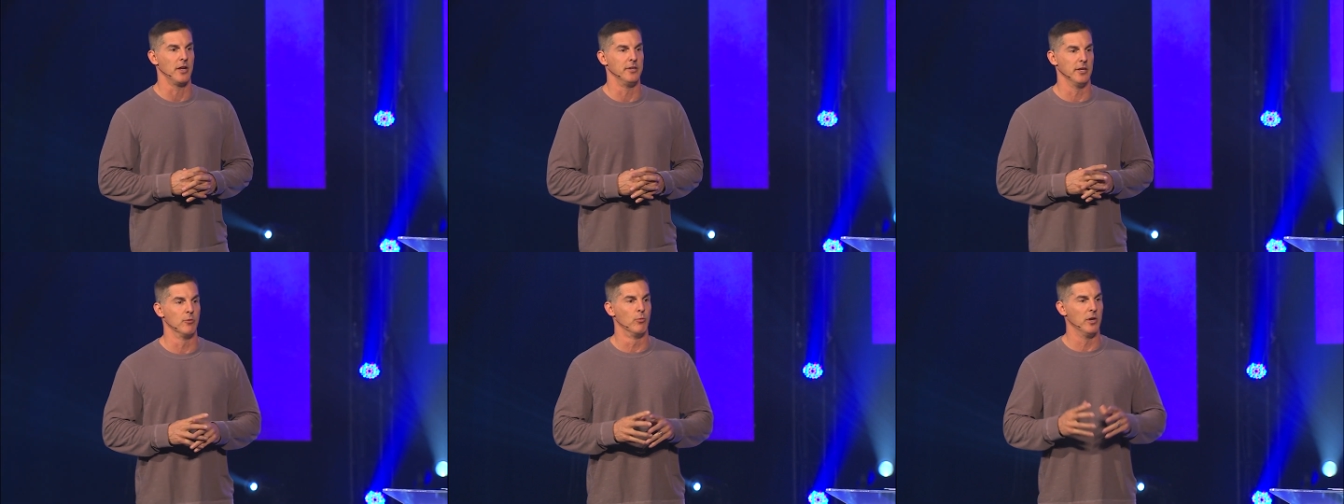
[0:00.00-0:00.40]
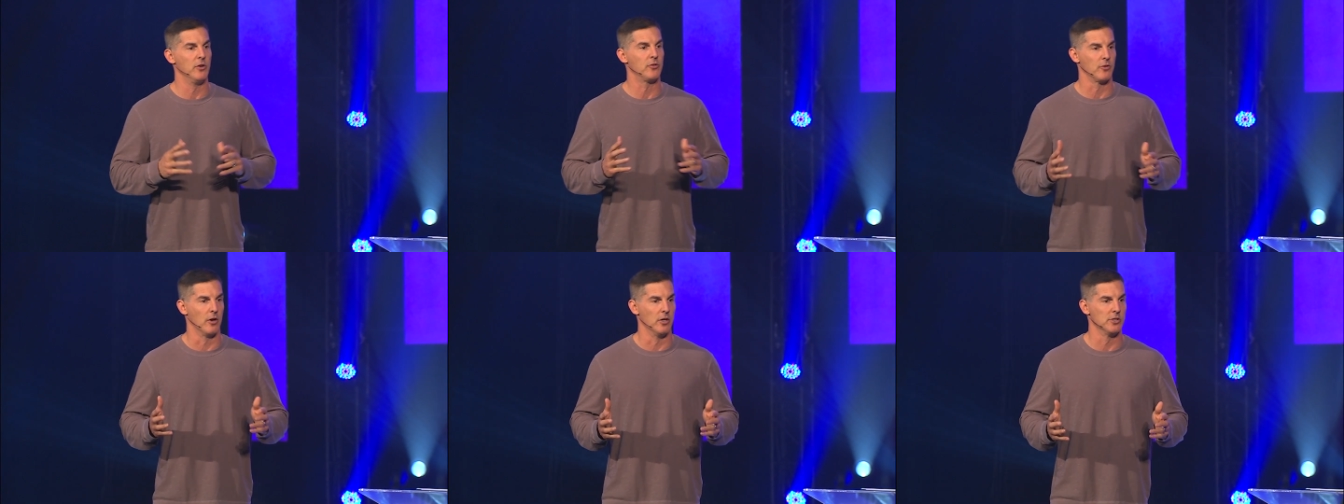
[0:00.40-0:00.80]
I did
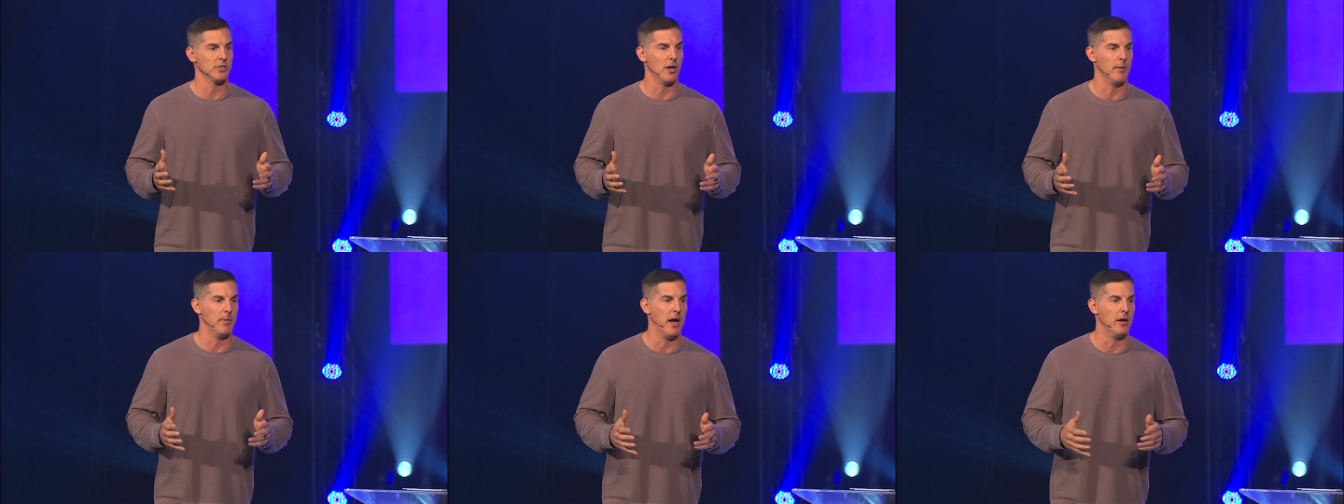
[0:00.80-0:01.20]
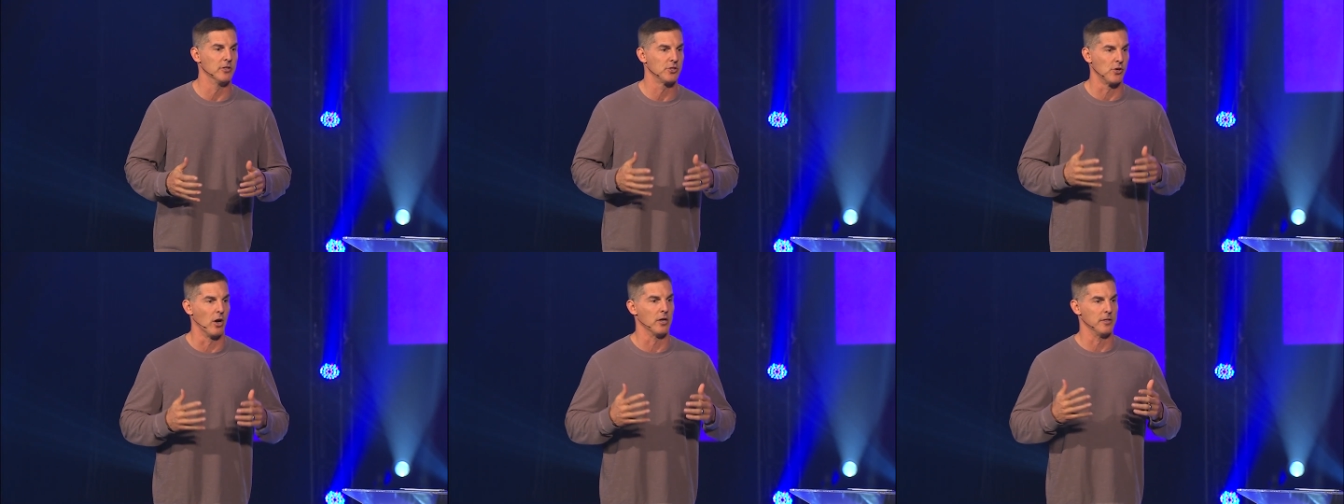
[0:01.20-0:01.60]
research
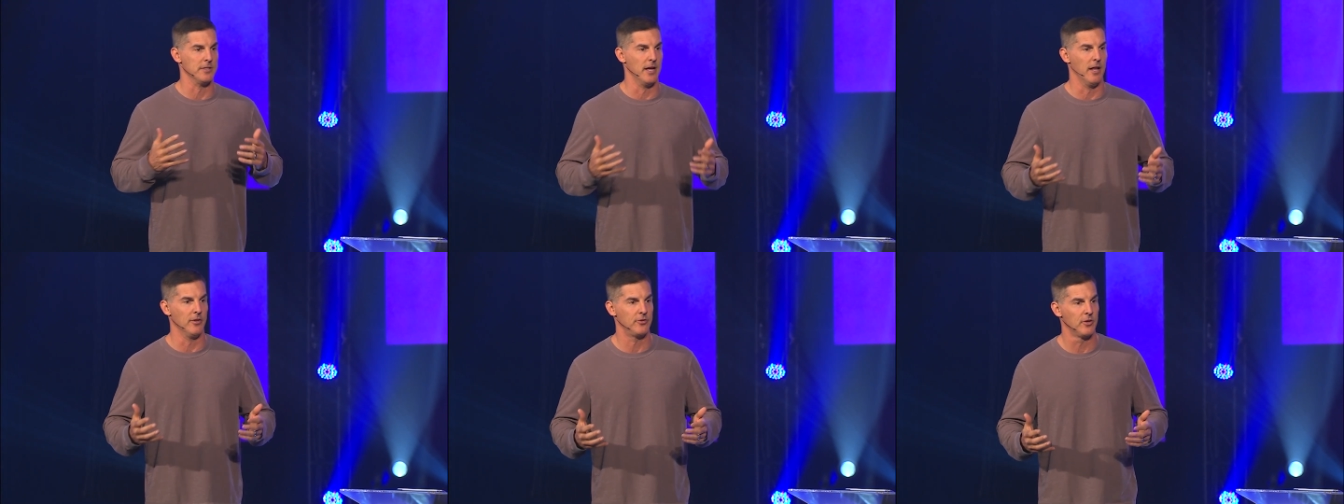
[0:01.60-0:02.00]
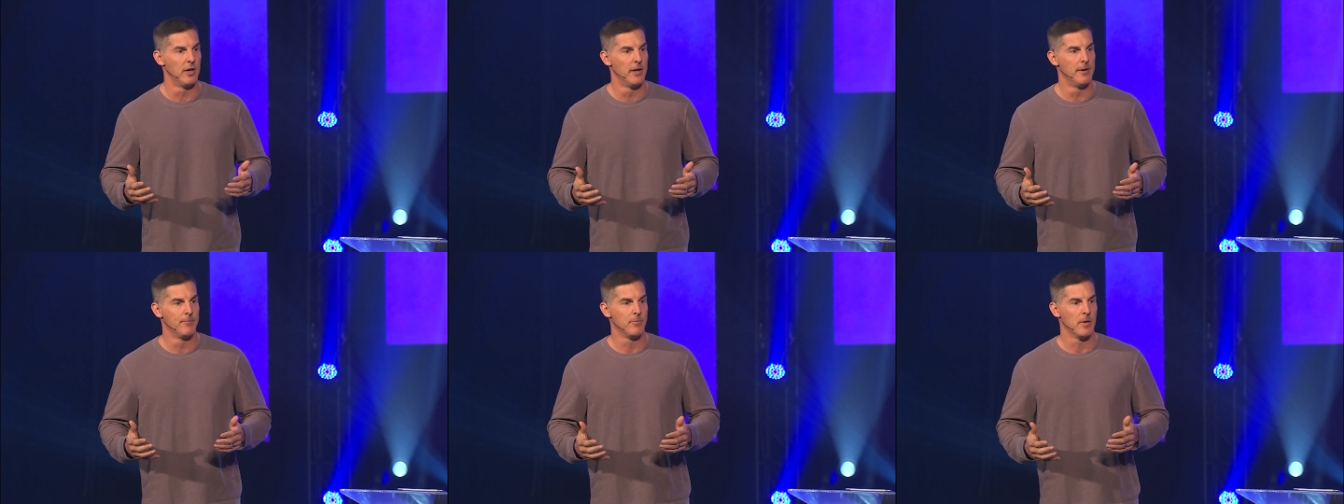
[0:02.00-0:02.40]
about shark deaths
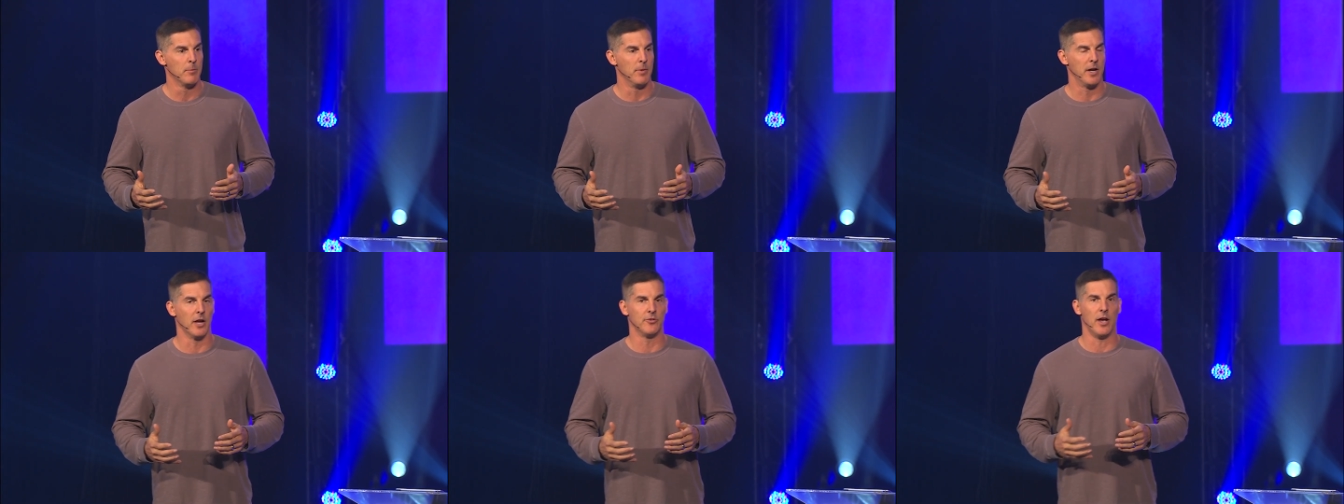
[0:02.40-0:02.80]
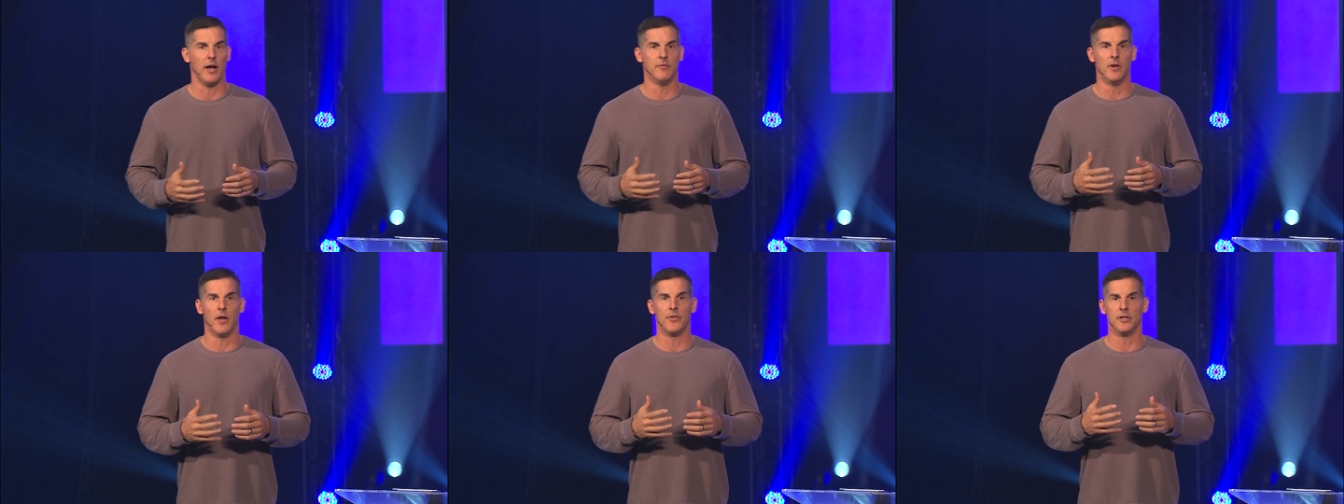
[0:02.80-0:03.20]
because I
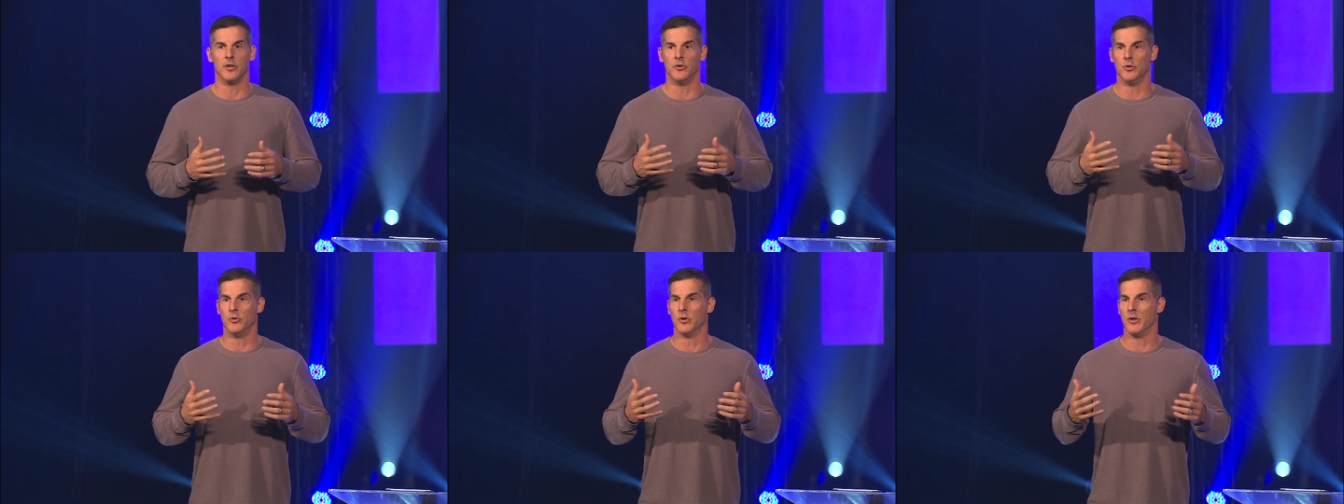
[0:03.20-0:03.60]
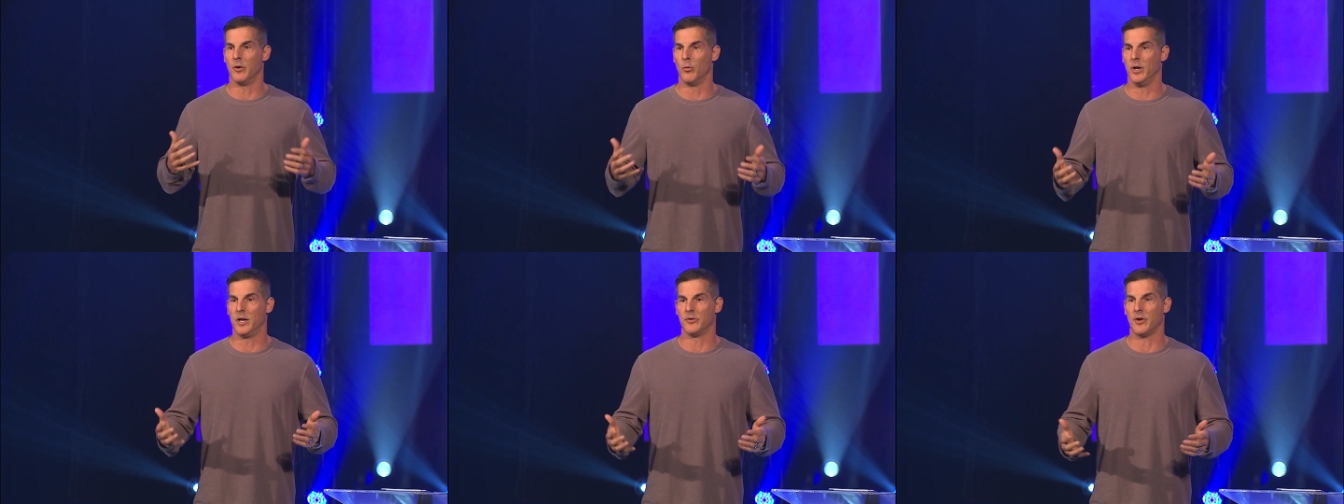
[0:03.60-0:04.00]
have nothing to do during the
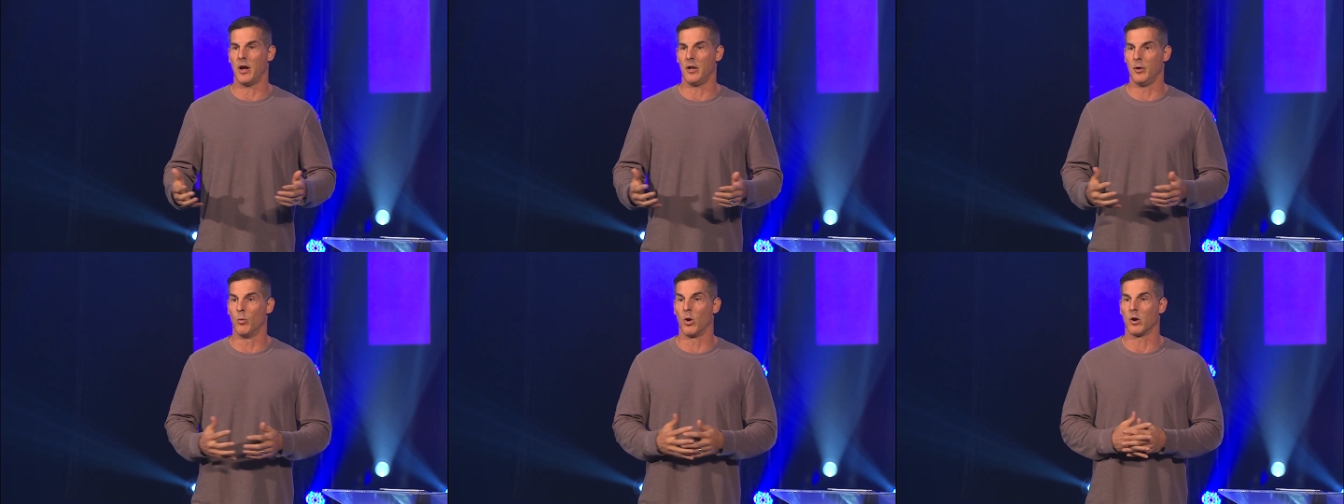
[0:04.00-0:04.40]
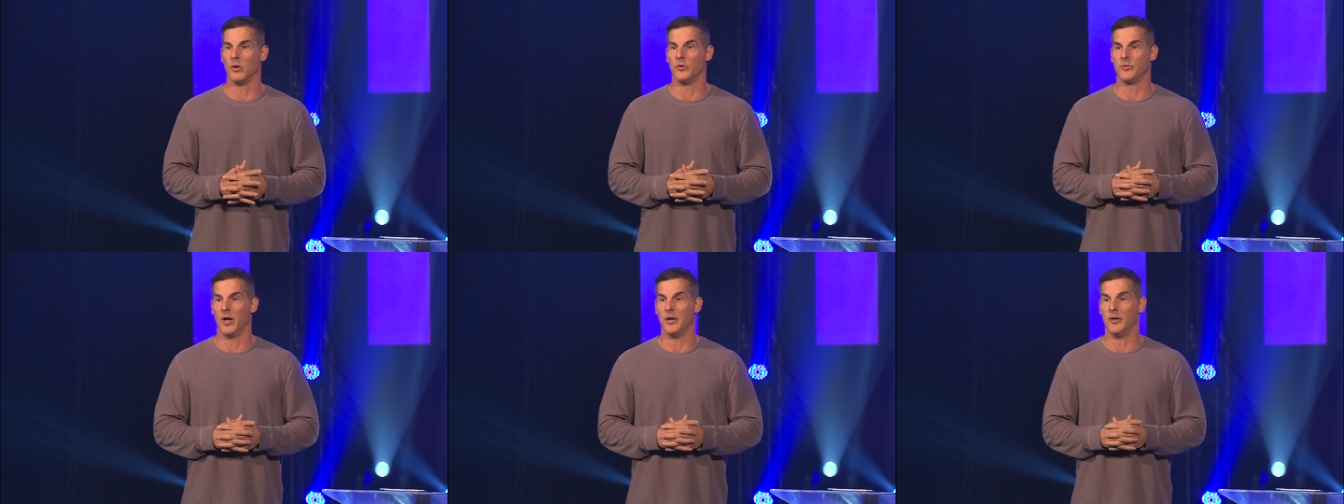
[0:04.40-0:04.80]
week because I only work
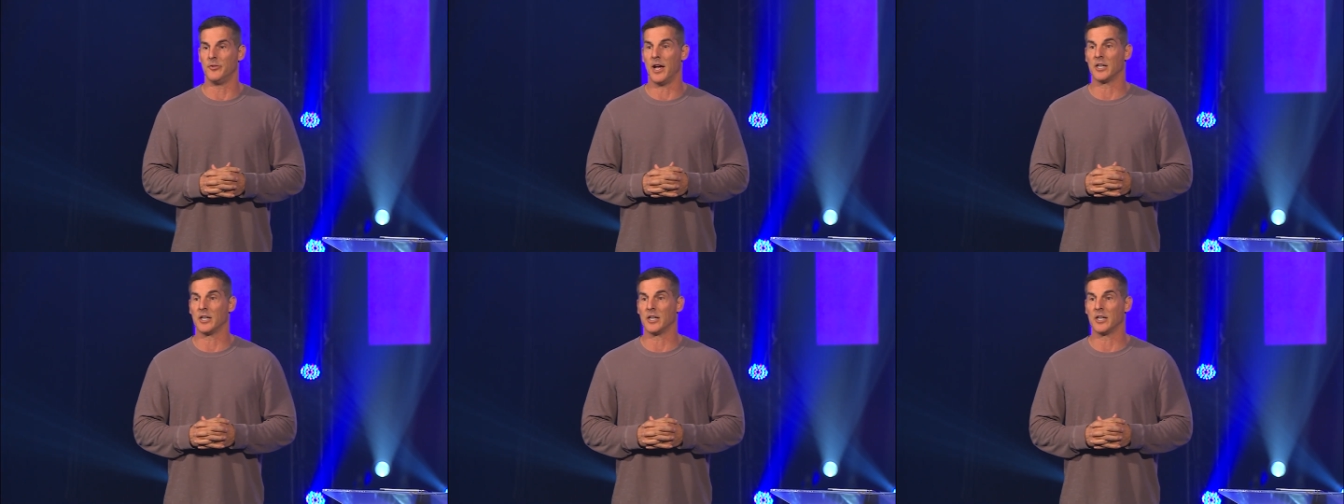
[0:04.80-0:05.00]
on Sundays.